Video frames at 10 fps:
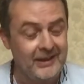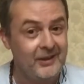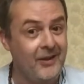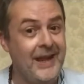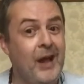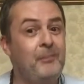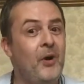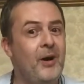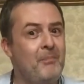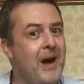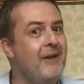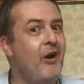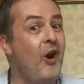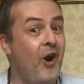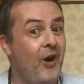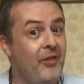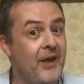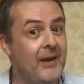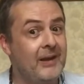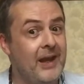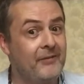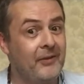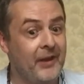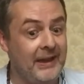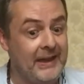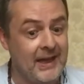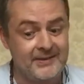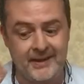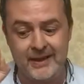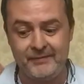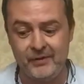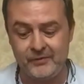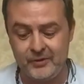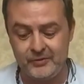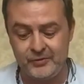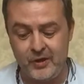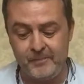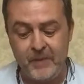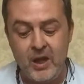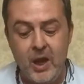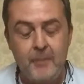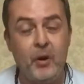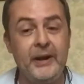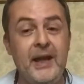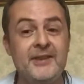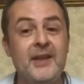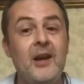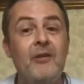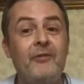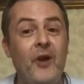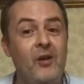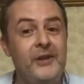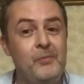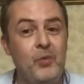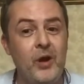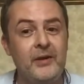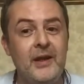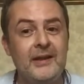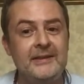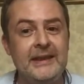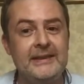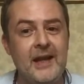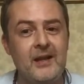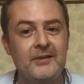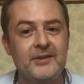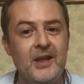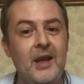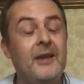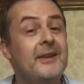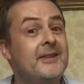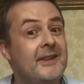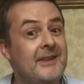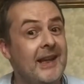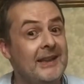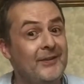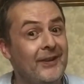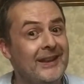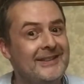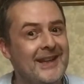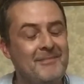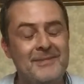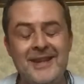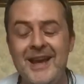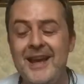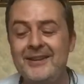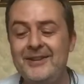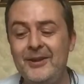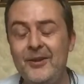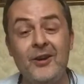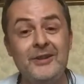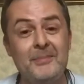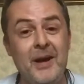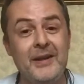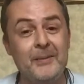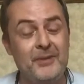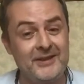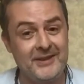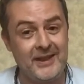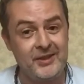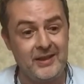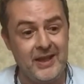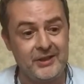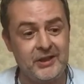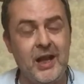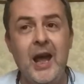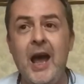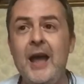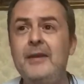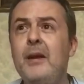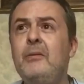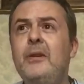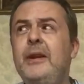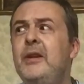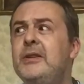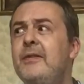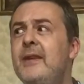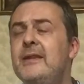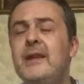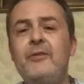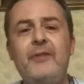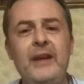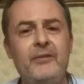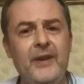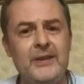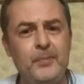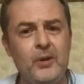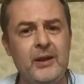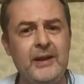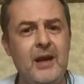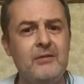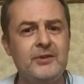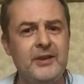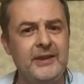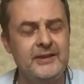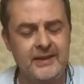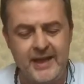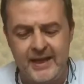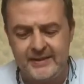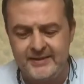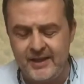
Can't help but admire on that level that he has that level of control. But yes, Volume 1 details the successful attempt to undermine the presidential election. And use of things like fake Facebook accounts and internet